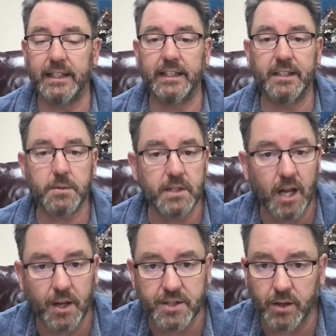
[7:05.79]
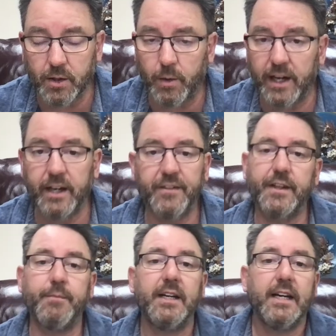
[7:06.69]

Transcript: And this was also the way of him